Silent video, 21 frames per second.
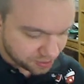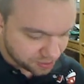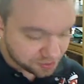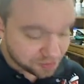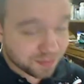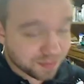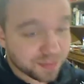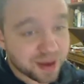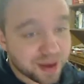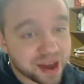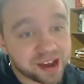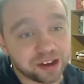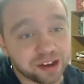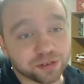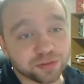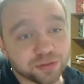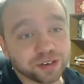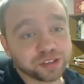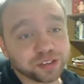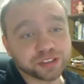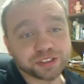My
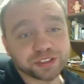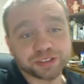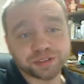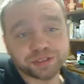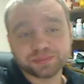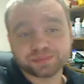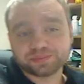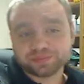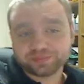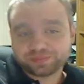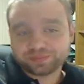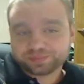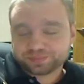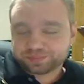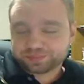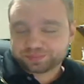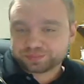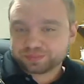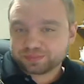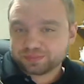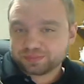original
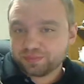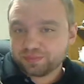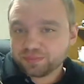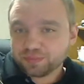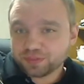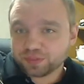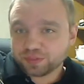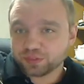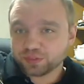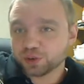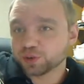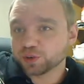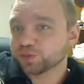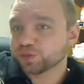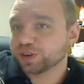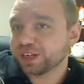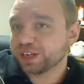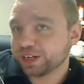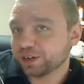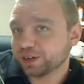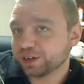
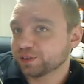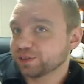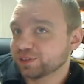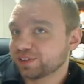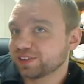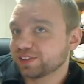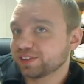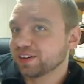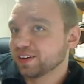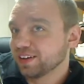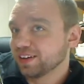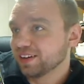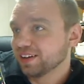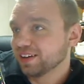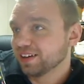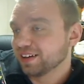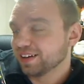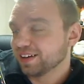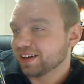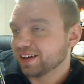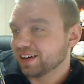Doritos
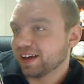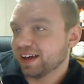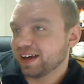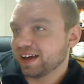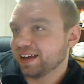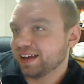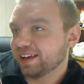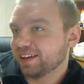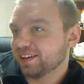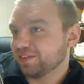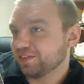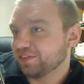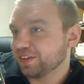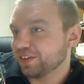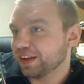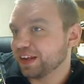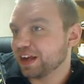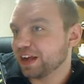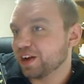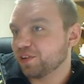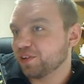
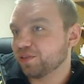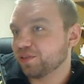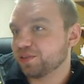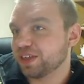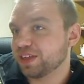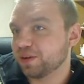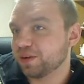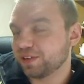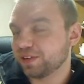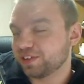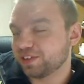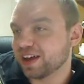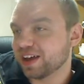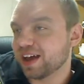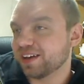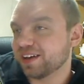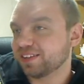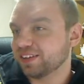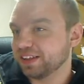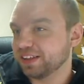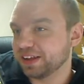video that we
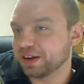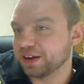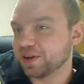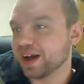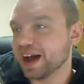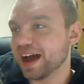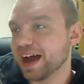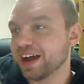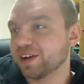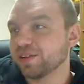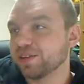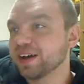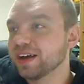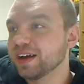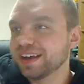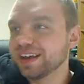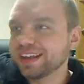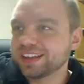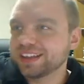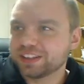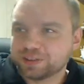shot in Toledo, Ohio
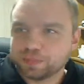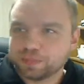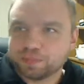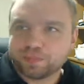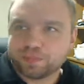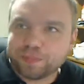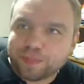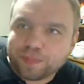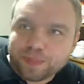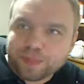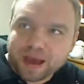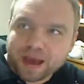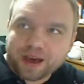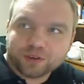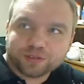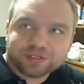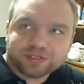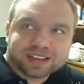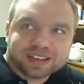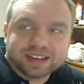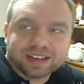is
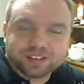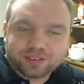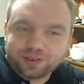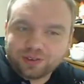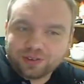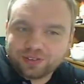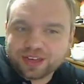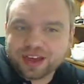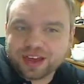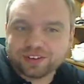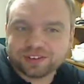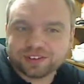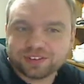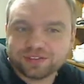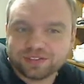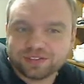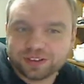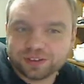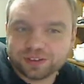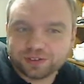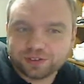about to hit 2,000
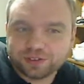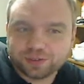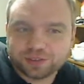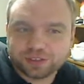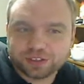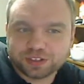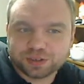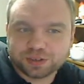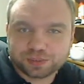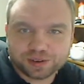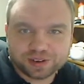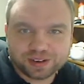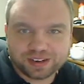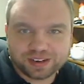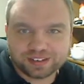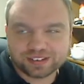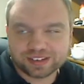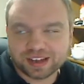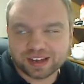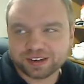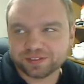views, which is pretty
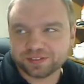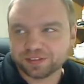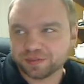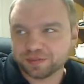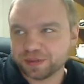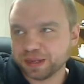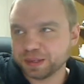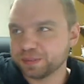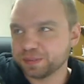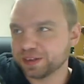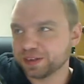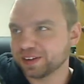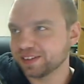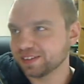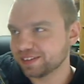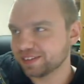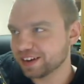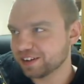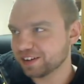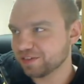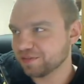exciting for me
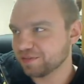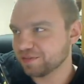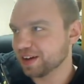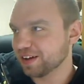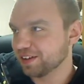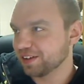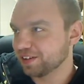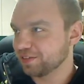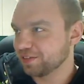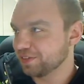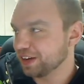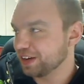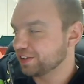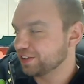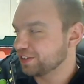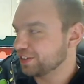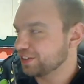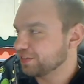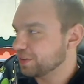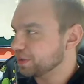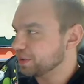because none of my other
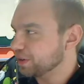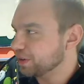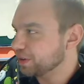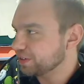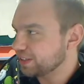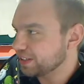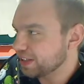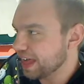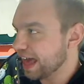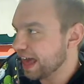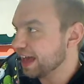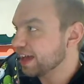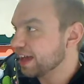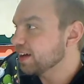videos have come close to that.